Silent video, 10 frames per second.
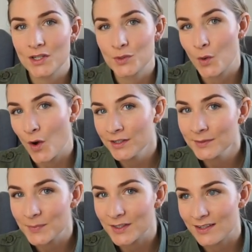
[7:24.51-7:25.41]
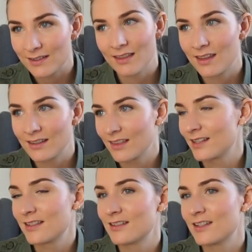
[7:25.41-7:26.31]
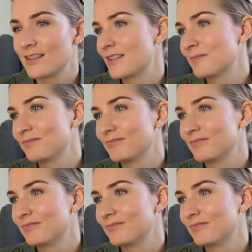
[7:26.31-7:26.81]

What You Want," because I think that's just